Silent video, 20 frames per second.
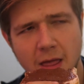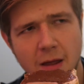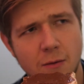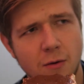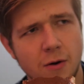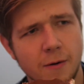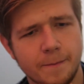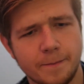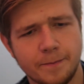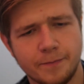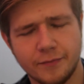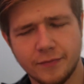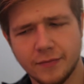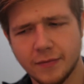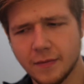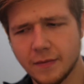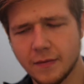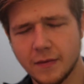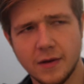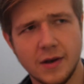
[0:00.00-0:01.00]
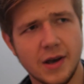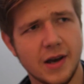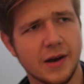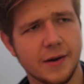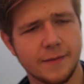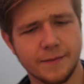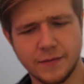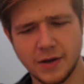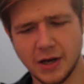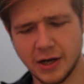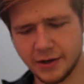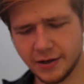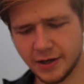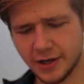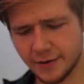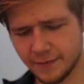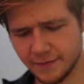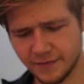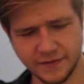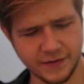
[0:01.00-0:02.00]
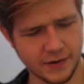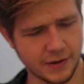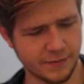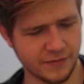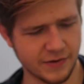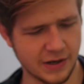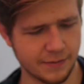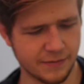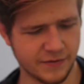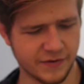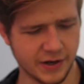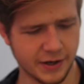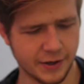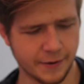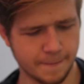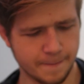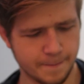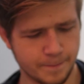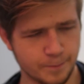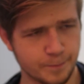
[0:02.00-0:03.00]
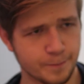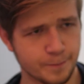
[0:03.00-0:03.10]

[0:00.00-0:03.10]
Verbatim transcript: What? Yeah, yeah, yeah. I'm, I'm, I'm fine.